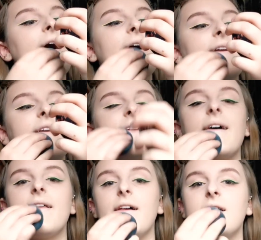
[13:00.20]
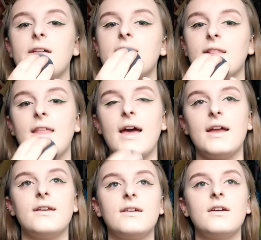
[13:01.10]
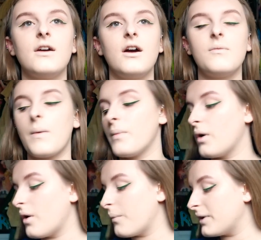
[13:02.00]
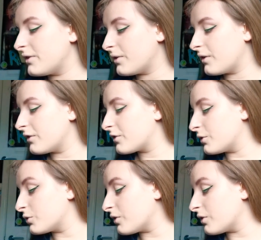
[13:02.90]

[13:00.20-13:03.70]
And then I remember I went on a school